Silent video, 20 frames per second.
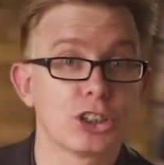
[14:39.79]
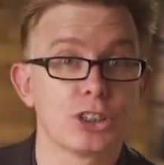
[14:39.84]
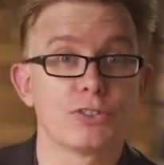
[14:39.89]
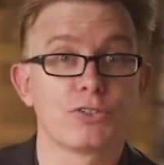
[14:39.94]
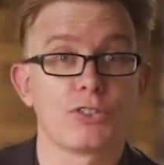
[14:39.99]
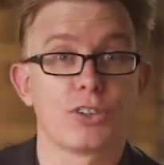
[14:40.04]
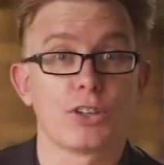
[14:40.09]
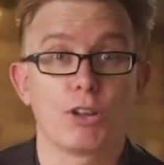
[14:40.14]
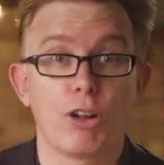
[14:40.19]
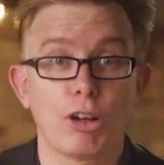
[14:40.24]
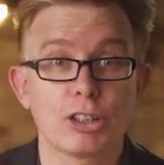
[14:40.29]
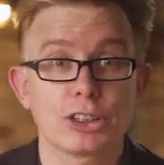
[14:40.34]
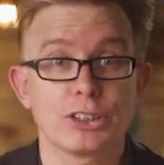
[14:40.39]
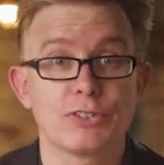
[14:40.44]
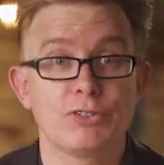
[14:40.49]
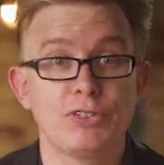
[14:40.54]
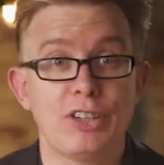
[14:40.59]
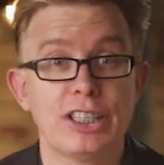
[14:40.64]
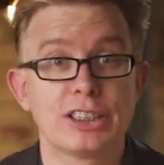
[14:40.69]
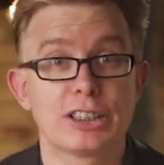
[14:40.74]
and
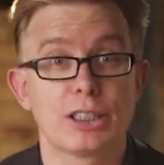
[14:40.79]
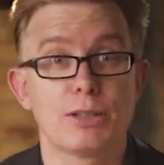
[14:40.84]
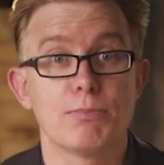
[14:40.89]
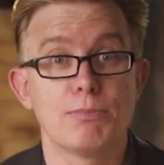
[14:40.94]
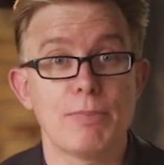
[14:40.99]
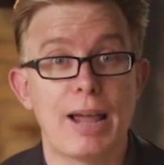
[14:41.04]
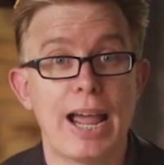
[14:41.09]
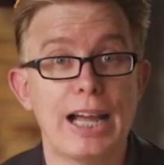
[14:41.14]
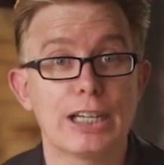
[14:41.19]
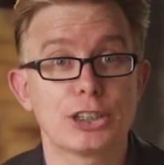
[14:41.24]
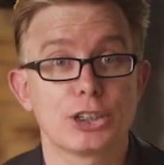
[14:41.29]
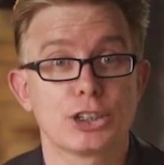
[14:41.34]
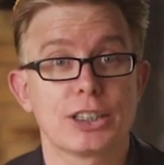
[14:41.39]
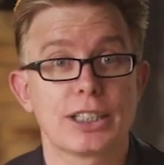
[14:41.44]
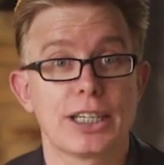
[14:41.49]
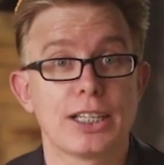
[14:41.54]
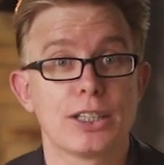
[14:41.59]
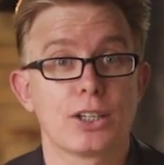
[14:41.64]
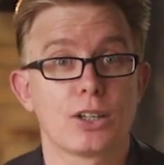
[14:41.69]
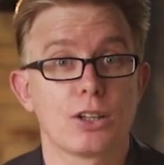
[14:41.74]
philosophies and
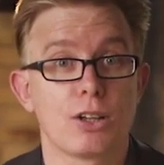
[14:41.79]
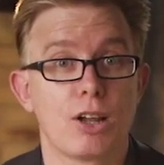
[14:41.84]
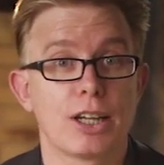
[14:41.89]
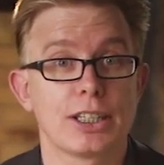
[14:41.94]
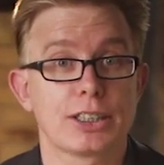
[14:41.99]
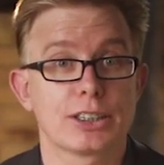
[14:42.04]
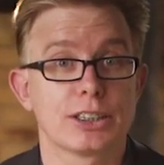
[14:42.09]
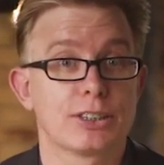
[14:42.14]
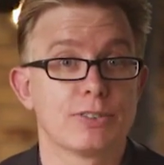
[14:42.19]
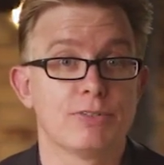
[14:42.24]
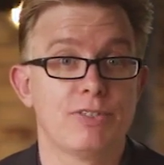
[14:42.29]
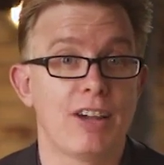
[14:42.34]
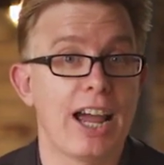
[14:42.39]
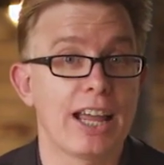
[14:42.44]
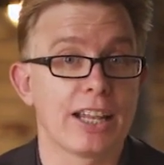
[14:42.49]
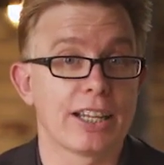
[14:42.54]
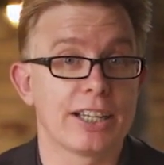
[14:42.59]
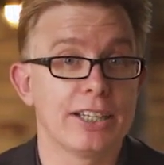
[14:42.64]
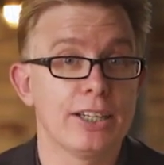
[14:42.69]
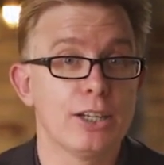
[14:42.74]
magic in the Lycus
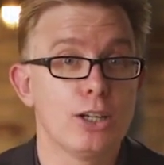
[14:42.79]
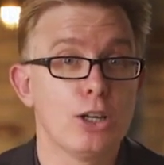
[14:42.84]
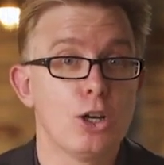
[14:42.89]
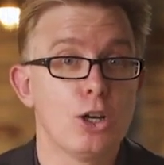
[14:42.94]
Valley,